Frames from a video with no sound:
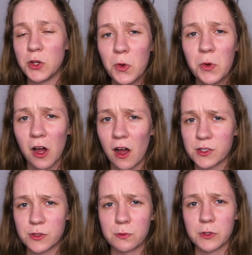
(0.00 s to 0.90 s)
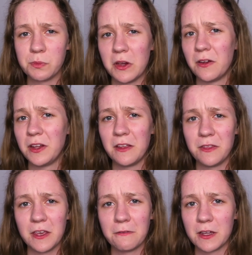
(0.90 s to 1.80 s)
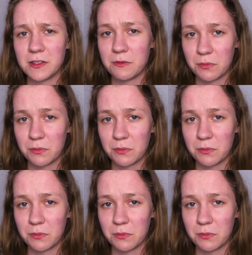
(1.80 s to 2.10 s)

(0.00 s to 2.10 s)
no costs were spared in the event in